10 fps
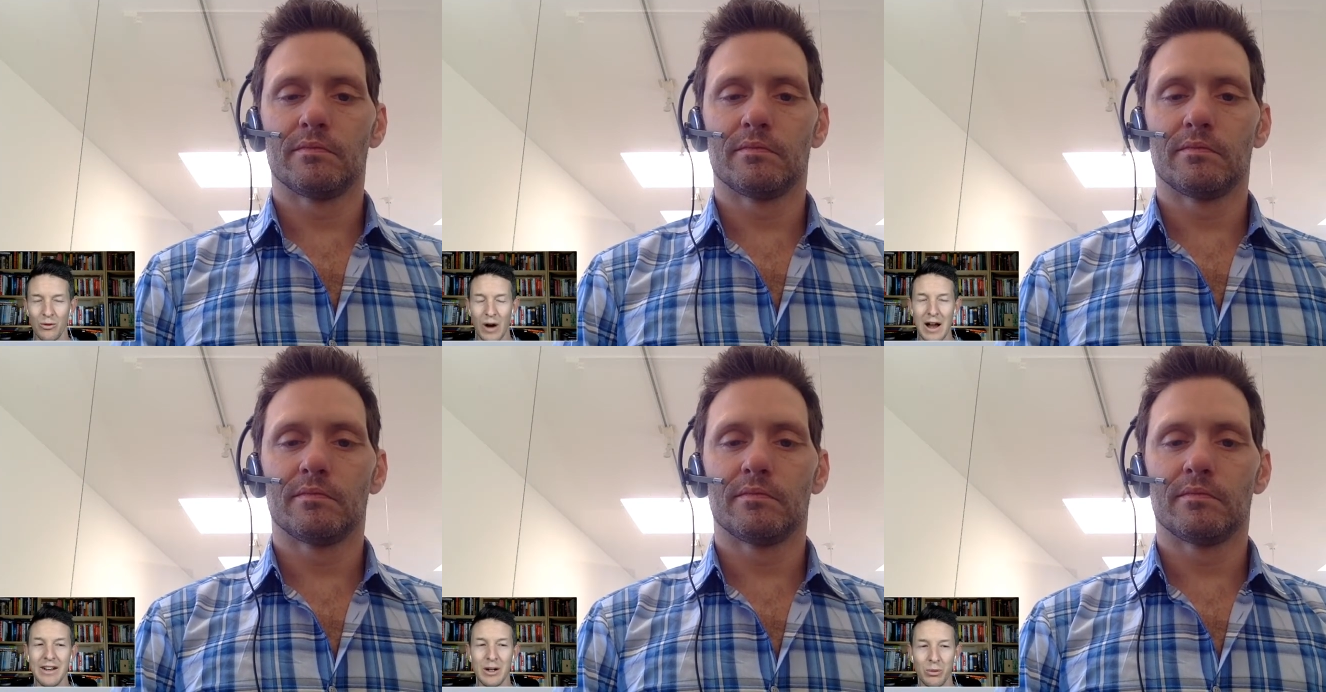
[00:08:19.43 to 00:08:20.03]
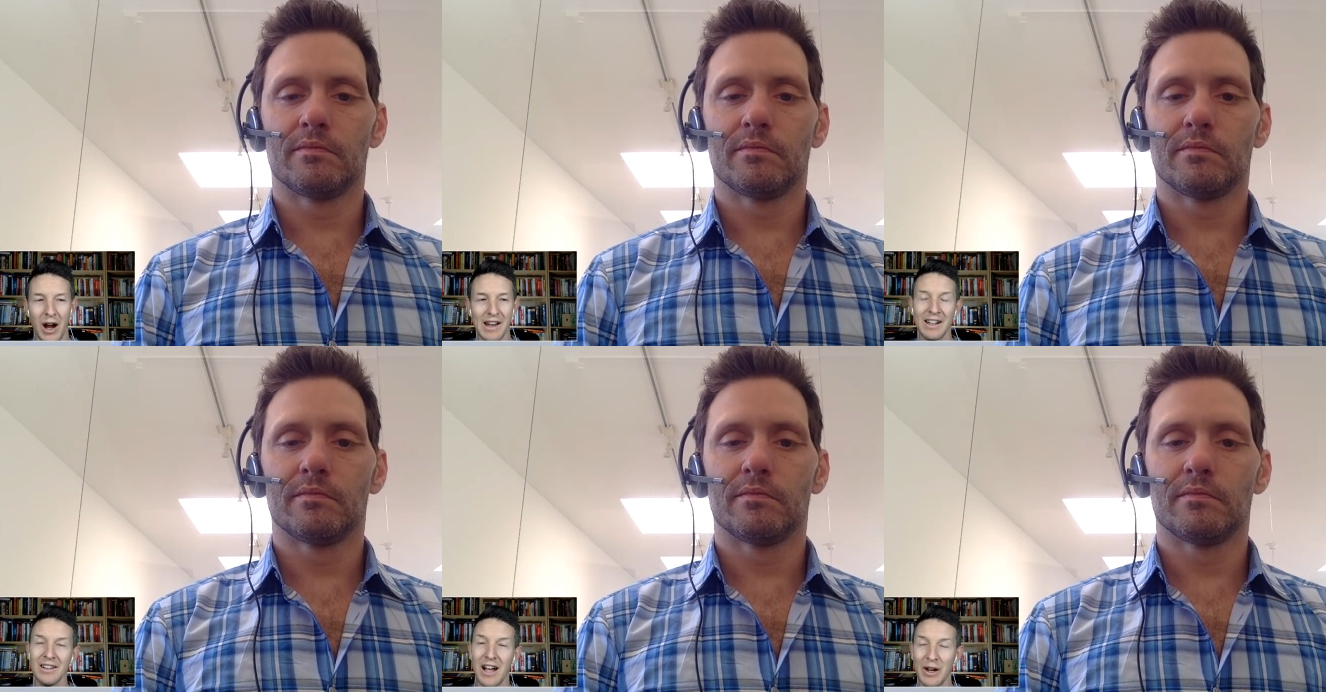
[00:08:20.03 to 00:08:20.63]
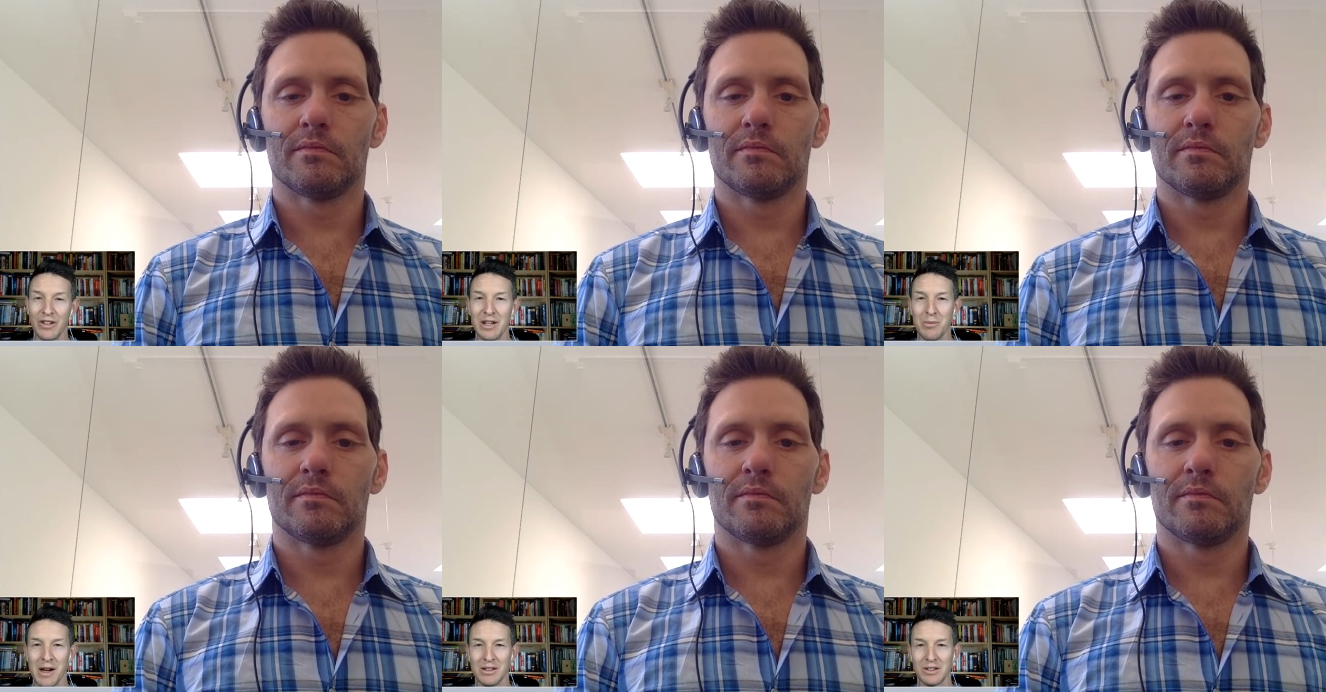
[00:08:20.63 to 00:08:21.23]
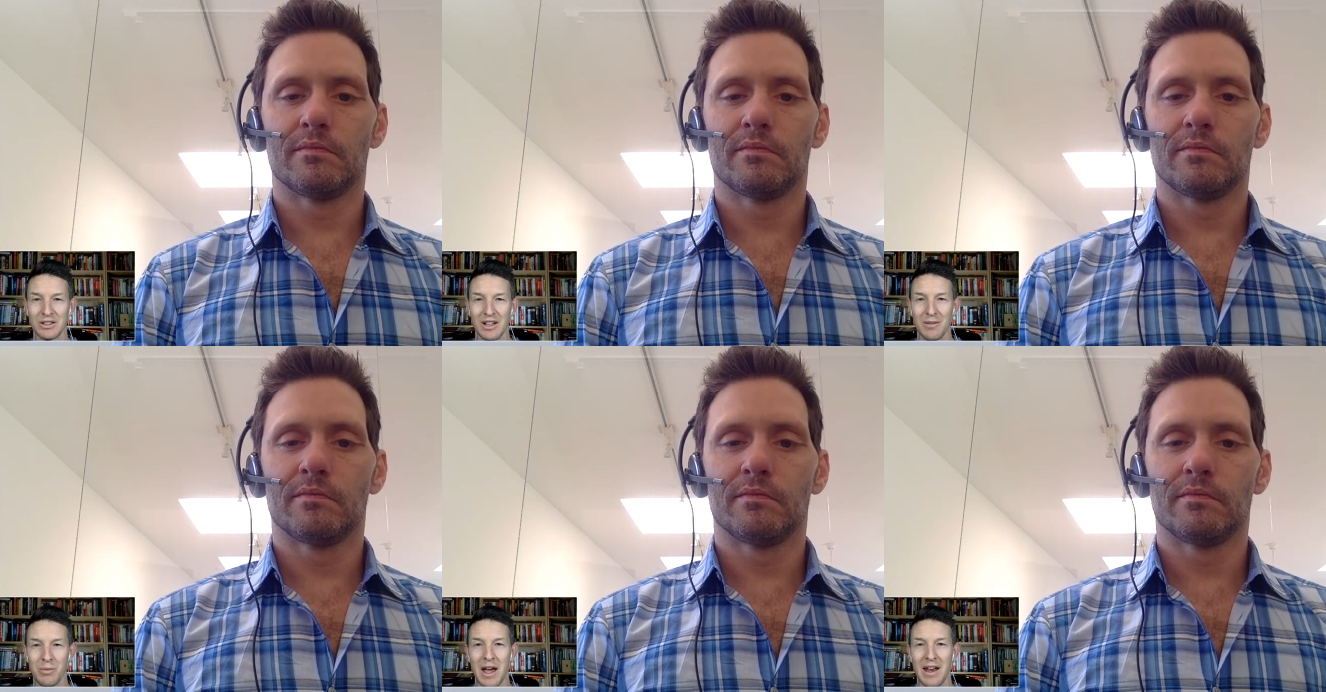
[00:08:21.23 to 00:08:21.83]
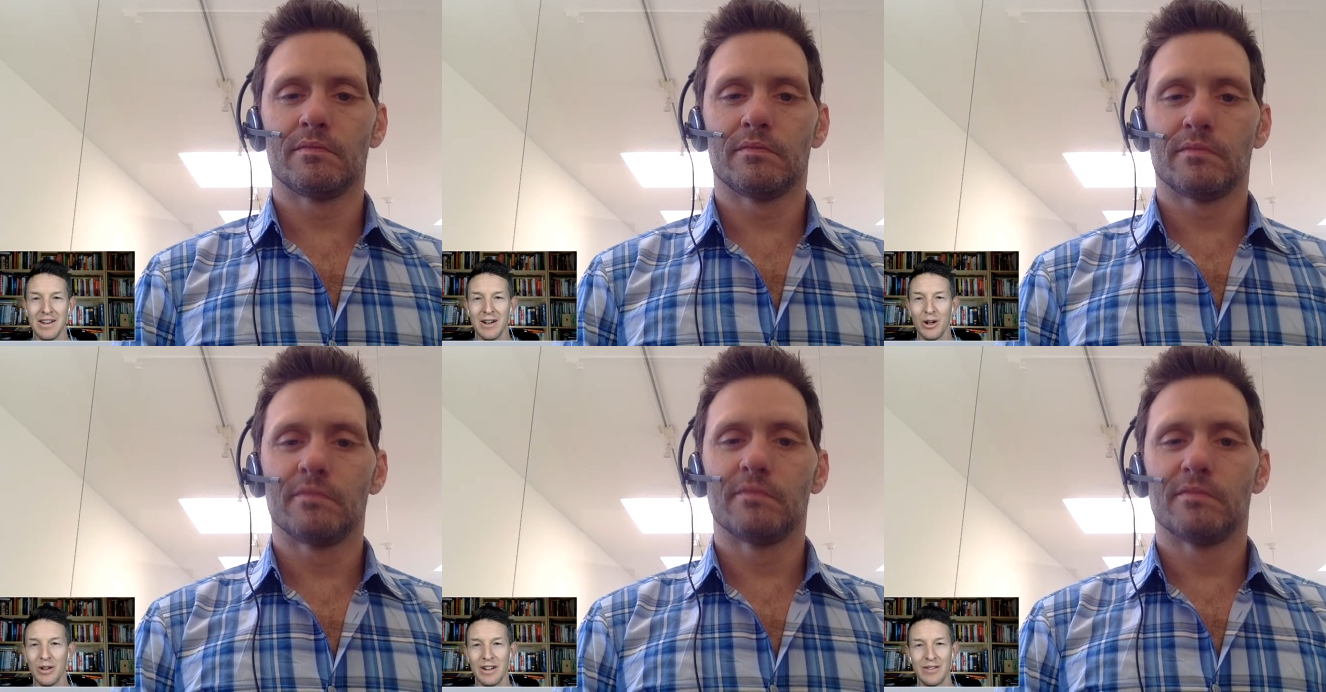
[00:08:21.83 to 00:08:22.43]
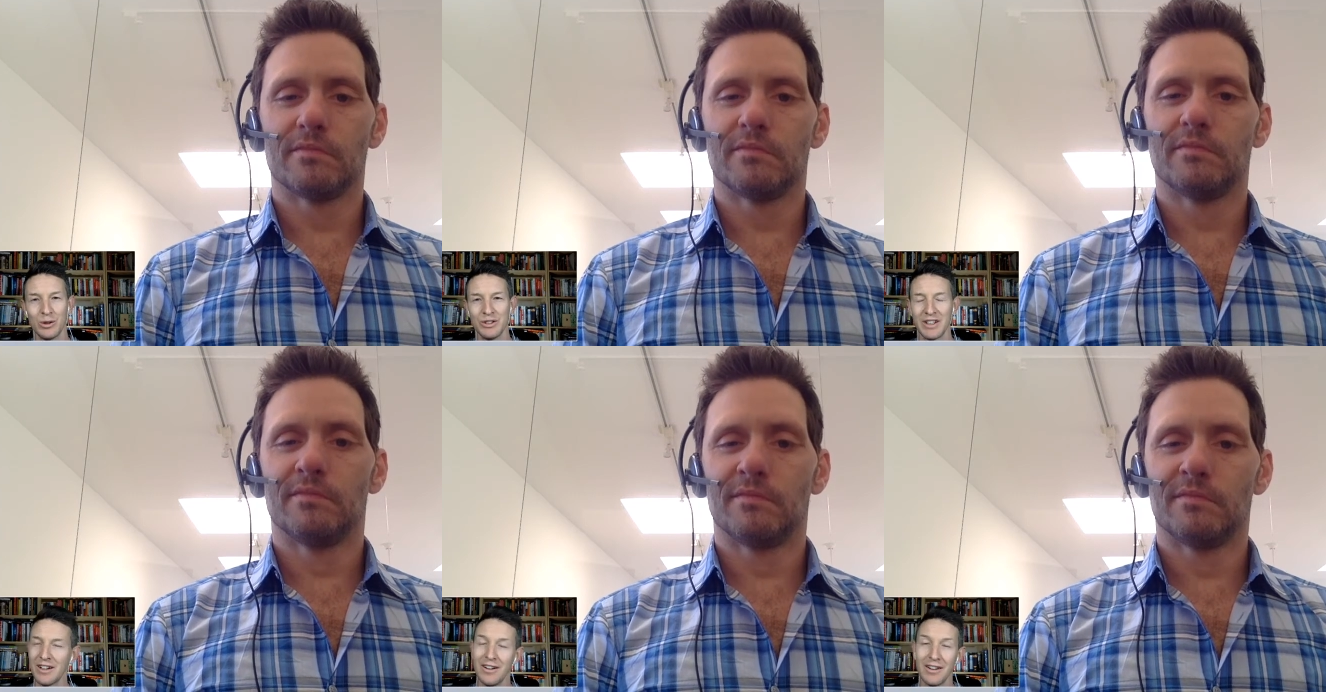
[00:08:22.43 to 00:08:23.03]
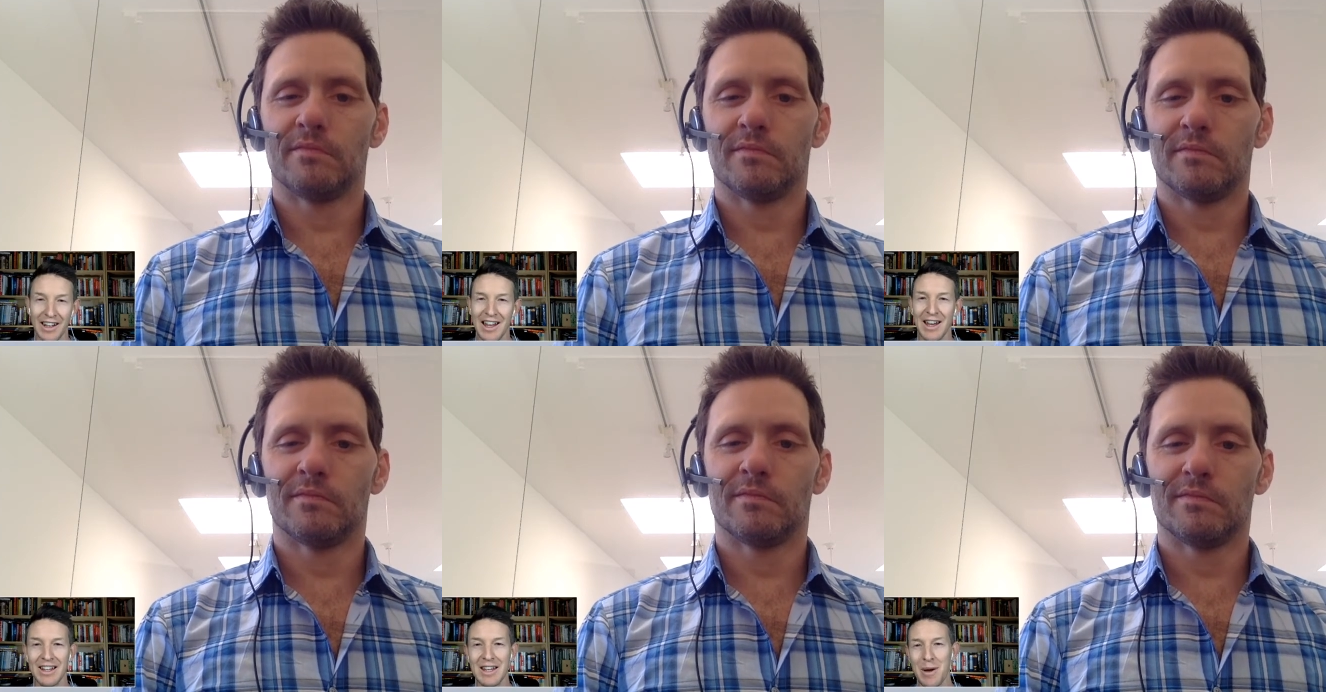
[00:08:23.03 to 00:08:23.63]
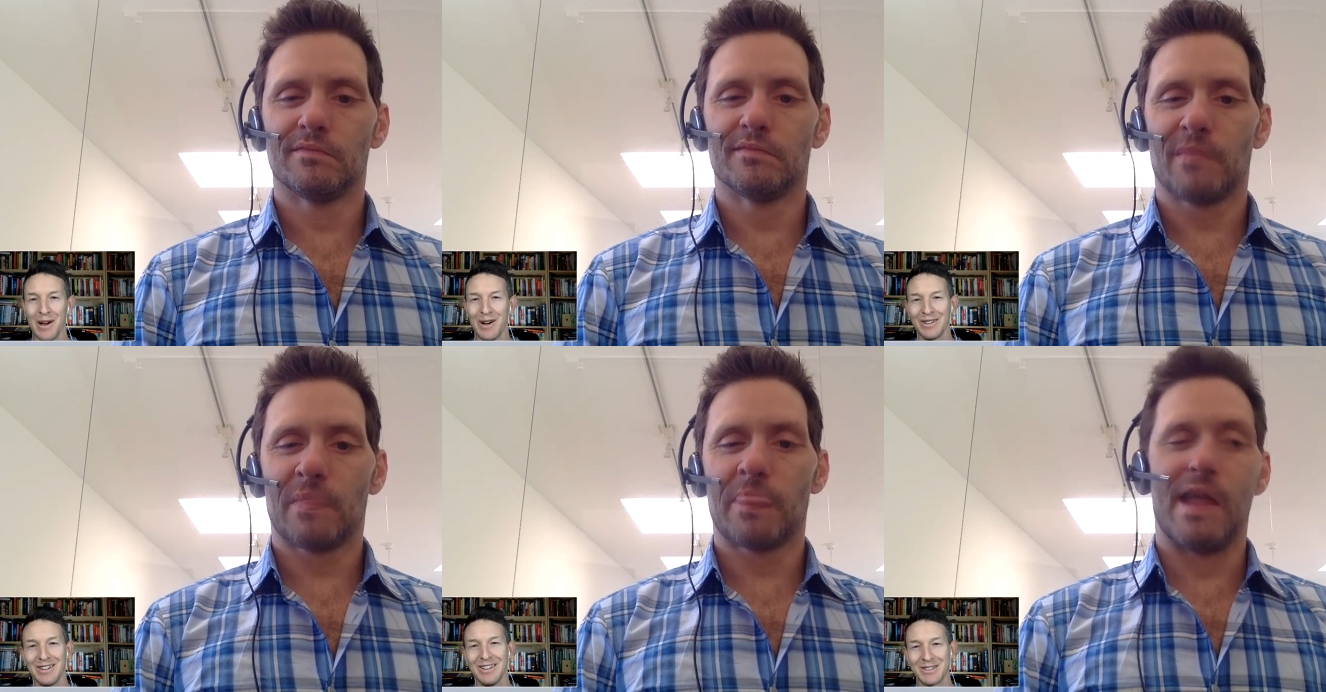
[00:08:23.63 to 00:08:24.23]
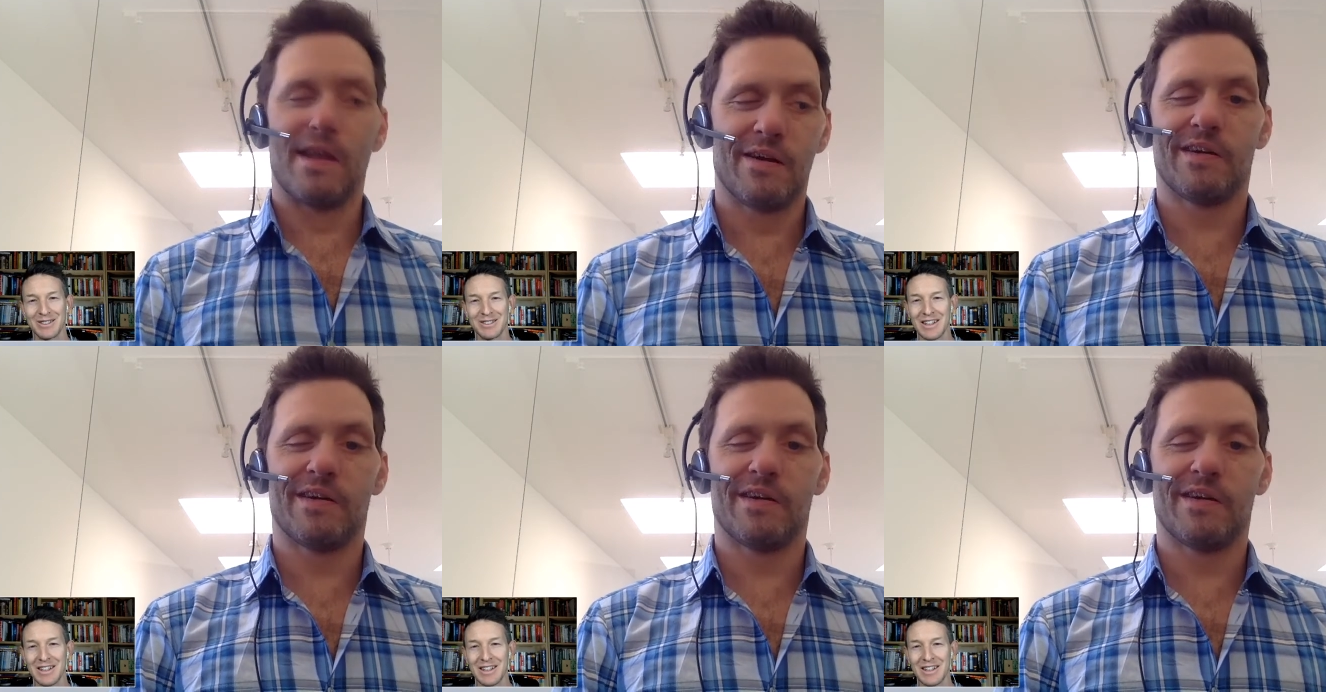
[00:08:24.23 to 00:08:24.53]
Speaker 1: I end up writing a lot of emails, and I know that everyone's like, "Oh, get out of email," you know, it's